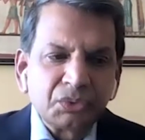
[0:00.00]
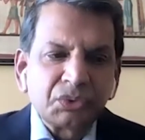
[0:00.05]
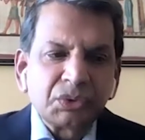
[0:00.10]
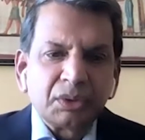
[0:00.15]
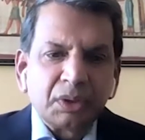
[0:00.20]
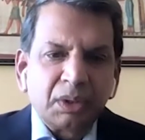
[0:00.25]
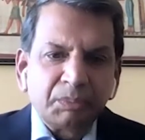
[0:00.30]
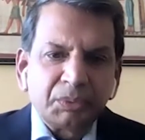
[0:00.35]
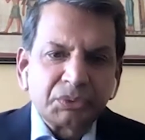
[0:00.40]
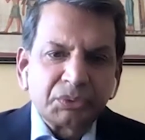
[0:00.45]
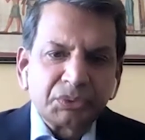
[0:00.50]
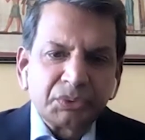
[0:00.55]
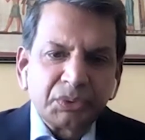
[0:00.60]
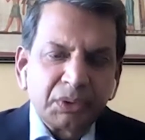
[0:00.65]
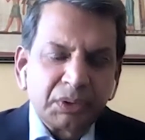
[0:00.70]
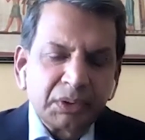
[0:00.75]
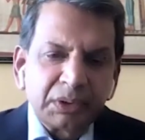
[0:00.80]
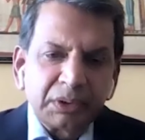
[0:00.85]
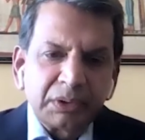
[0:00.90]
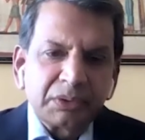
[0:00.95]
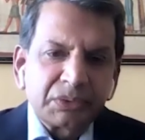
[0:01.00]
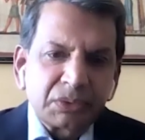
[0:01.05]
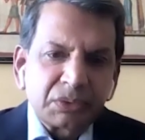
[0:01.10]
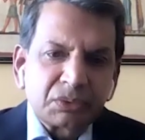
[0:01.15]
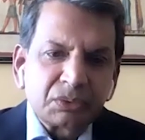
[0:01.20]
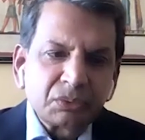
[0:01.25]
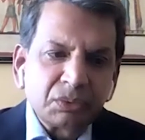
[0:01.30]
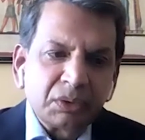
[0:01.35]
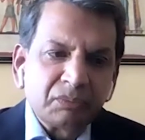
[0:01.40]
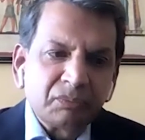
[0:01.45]
Do you see
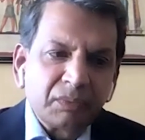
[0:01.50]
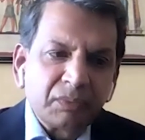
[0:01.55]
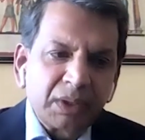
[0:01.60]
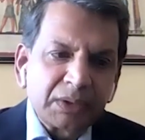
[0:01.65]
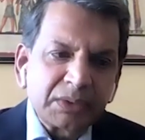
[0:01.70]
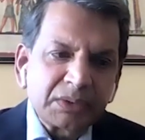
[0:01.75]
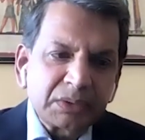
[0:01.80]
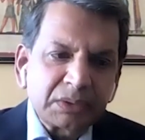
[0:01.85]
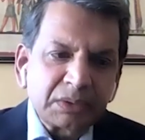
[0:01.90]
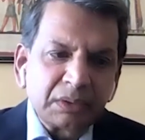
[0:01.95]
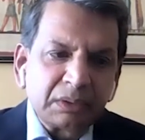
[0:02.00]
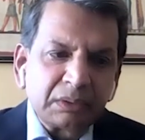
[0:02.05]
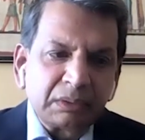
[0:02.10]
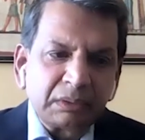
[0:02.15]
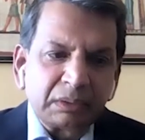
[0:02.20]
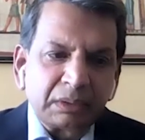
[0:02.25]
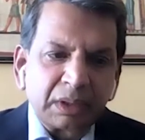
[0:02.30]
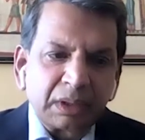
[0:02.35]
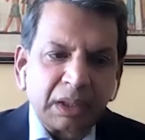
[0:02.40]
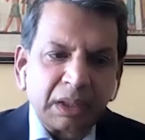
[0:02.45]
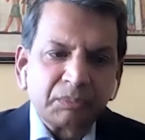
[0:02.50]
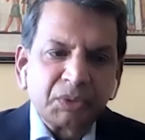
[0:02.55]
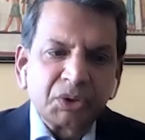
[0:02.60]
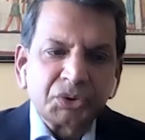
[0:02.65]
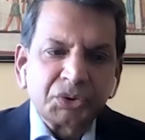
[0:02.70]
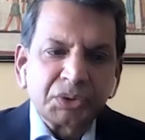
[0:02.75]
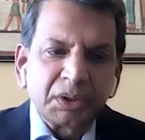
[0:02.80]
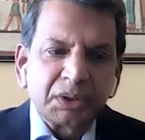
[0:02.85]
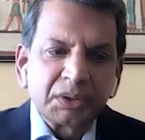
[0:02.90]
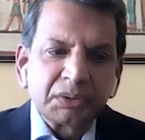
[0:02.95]
opportunities to invest in
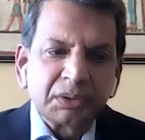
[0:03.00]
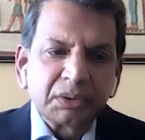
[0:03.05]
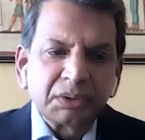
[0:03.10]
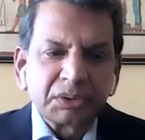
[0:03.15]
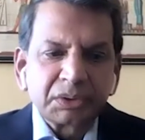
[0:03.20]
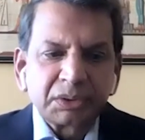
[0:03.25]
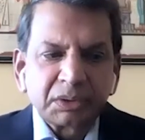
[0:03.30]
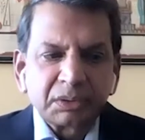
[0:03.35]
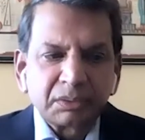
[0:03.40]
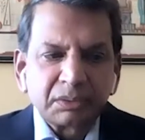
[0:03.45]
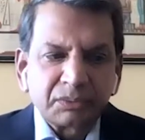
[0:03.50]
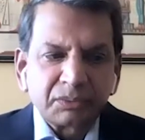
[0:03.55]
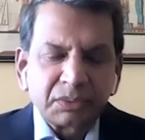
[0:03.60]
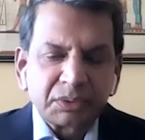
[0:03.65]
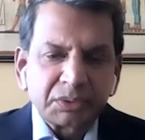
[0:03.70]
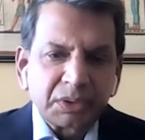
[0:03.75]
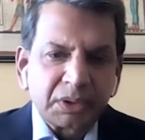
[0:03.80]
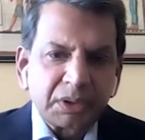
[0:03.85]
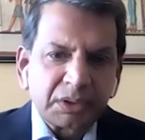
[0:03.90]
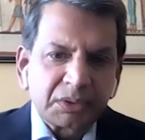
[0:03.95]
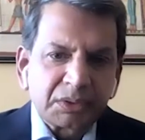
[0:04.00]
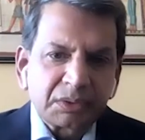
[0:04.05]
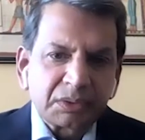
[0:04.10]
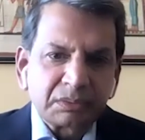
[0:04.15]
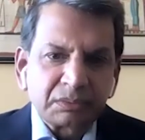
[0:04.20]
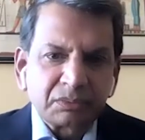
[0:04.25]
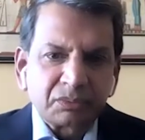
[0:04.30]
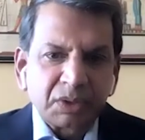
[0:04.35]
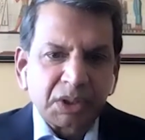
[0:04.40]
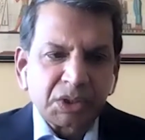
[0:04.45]
climate change initiatives such
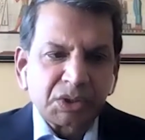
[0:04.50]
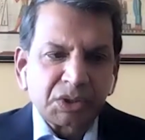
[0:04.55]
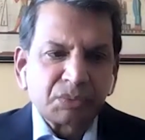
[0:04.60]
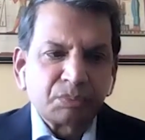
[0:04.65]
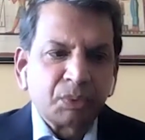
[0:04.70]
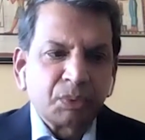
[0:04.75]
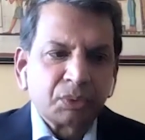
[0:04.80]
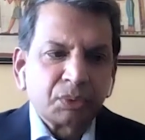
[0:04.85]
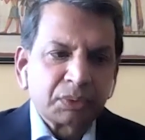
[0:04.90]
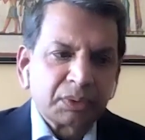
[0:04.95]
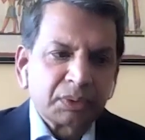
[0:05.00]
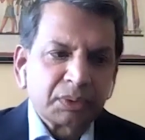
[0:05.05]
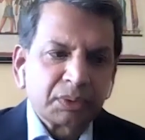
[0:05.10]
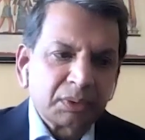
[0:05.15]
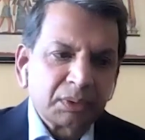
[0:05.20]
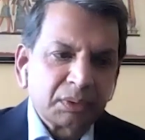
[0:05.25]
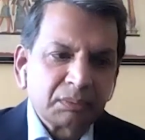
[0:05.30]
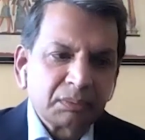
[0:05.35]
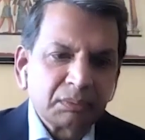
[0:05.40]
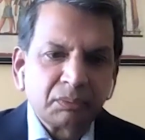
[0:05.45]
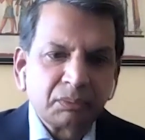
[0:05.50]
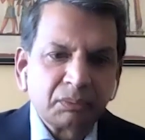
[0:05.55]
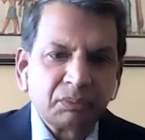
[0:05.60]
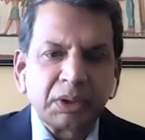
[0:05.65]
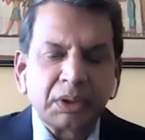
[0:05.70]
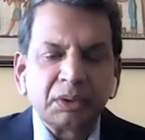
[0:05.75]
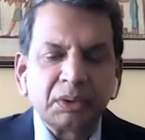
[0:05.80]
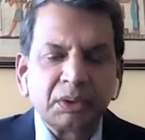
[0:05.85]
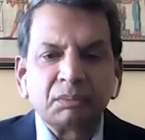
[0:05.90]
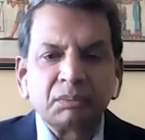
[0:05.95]
as transporting
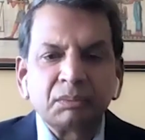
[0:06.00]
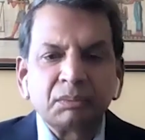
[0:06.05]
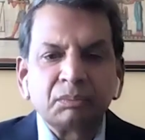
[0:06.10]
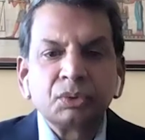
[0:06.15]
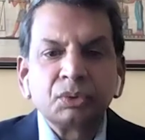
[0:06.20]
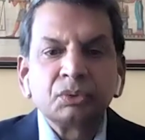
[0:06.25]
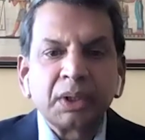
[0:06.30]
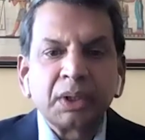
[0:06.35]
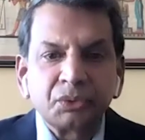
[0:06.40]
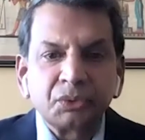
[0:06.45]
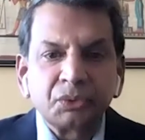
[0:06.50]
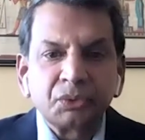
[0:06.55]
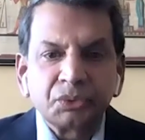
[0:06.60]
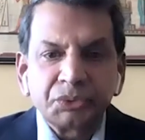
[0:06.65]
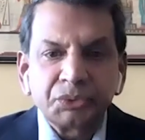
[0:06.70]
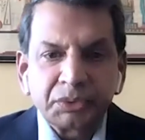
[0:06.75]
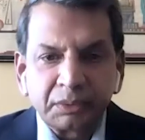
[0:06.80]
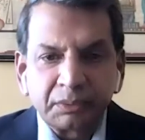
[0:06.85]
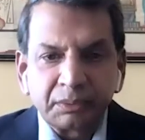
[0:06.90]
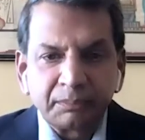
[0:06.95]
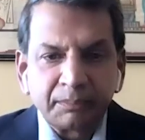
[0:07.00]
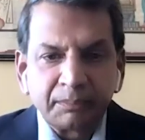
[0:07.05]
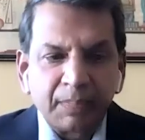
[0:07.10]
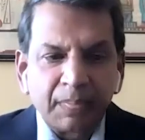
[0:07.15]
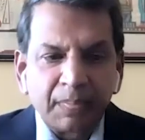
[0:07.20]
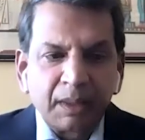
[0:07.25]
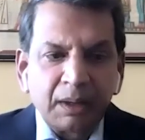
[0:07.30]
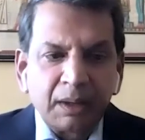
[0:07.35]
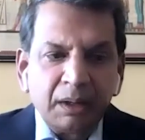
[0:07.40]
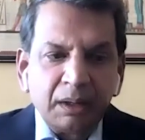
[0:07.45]
green or blue
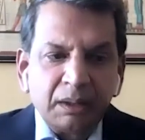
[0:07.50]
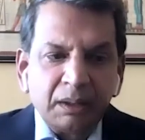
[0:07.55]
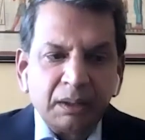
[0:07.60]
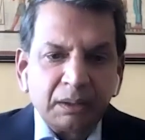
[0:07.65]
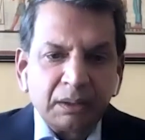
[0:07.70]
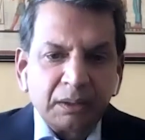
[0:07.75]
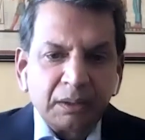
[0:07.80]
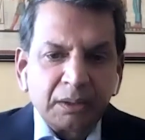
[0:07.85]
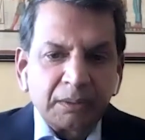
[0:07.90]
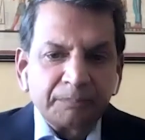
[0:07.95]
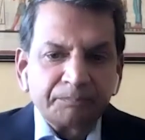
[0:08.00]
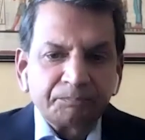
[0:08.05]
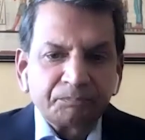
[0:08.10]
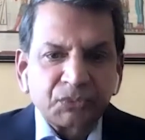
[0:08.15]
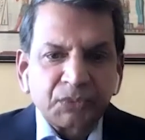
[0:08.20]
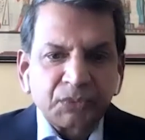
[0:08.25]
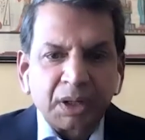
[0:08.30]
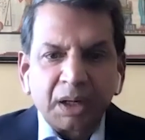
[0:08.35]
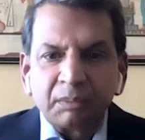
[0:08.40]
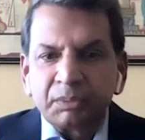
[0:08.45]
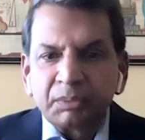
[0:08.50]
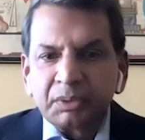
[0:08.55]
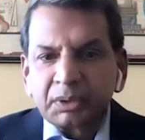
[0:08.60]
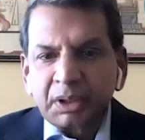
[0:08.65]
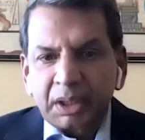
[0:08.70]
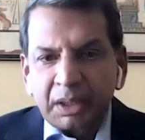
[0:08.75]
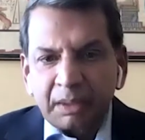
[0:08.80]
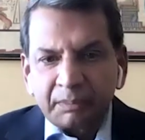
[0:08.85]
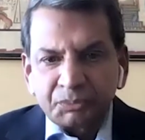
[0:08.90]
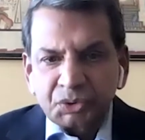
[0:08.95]
hydrogen,
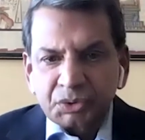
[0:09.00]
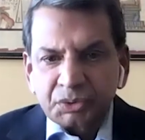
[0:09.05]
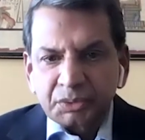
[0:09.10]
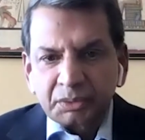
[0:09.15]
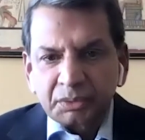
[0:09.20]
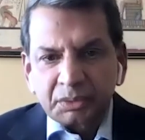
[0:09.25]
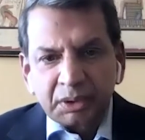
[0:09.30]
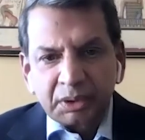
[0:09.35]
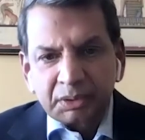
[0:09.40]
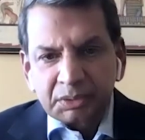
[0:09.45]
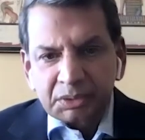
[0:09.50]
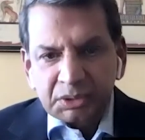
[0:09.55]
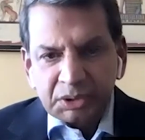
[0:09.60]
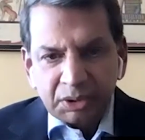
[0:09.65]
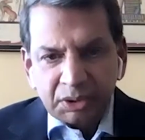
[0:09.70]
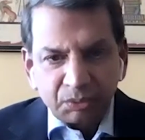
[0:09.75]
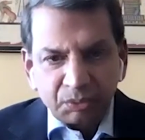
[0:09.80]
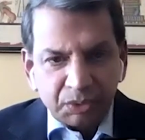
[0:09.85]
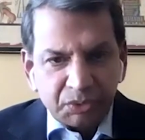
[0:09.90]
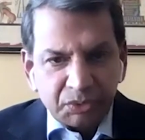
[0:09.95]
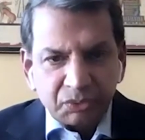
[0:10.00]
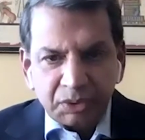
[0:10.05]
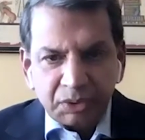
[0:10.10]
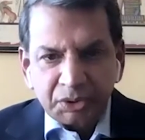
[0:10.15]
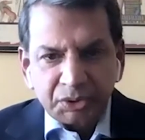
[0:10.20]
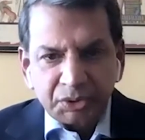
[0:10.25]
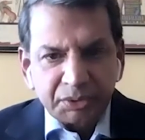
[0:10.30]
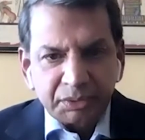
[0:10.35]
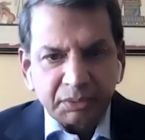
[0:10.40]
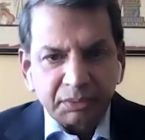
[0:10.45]
carbon capture and
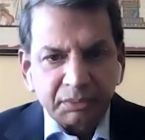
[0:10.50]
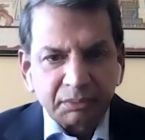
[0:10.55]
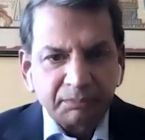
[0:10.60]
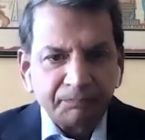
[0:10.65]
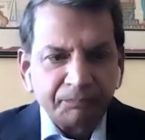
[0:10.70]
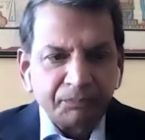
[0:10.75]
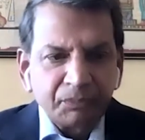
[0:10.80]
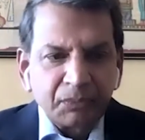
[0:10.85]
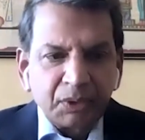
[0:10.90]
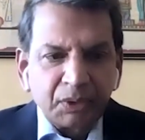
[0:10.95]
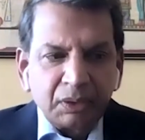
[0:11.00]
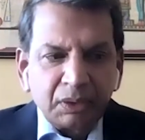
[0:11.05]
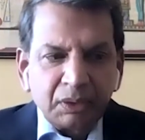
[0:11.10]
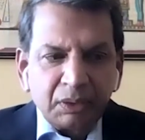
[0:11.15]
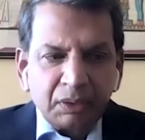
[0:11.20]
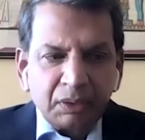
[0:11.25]
sequestration,